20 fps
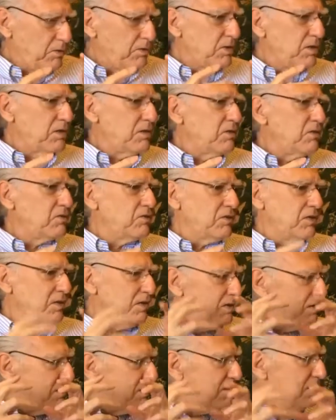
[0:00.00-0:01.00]
look at this
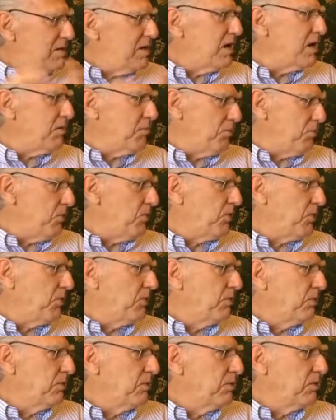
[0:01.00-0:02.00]
in depth.